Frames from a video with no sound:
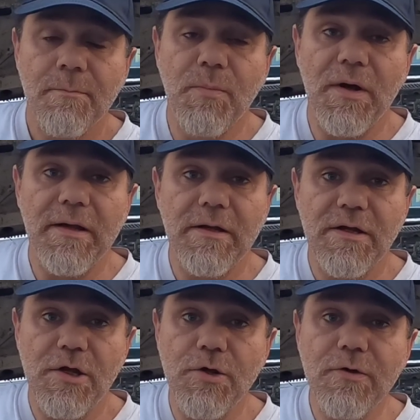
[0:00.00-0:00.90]
But
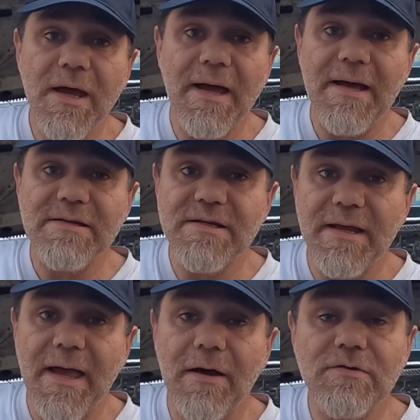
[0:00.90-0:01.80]
you guys
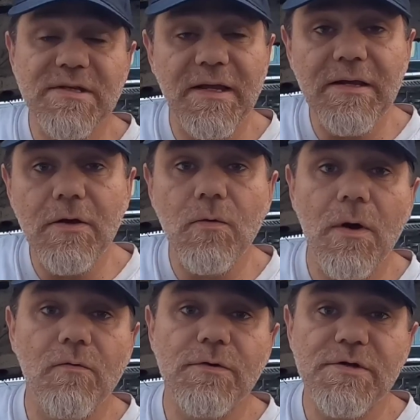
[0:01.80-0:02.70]
and gals need to
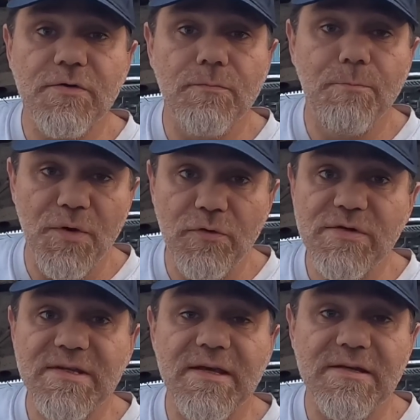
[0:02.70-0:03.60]
go over to Boost